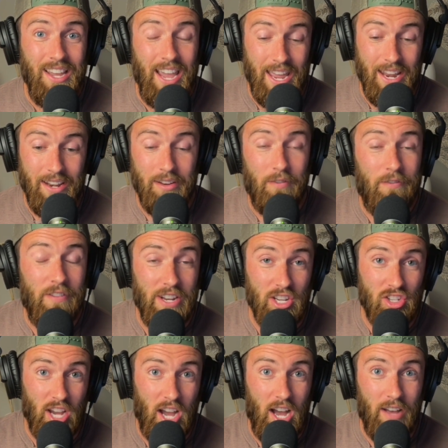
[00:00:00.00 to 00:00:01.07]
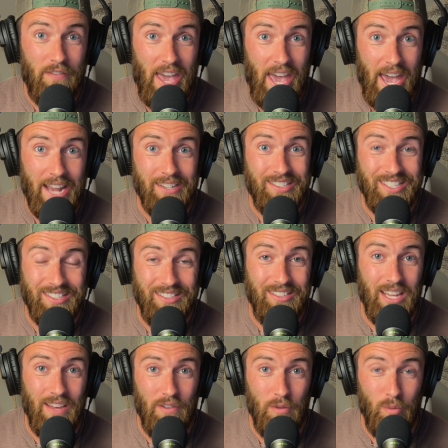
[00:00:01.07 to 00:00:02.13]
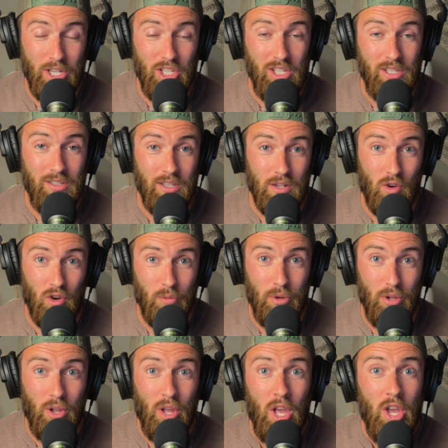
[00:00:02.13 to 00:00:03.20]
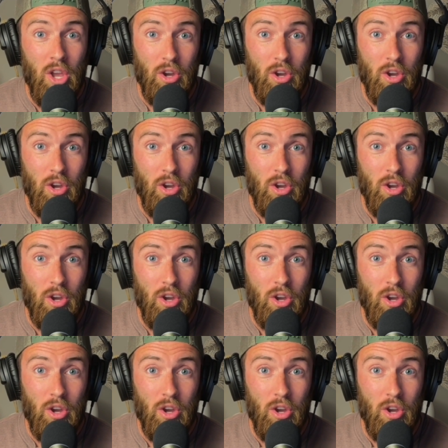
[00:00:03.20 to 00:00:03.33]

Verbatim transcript: and finish off at sixty-seven, which is the normal,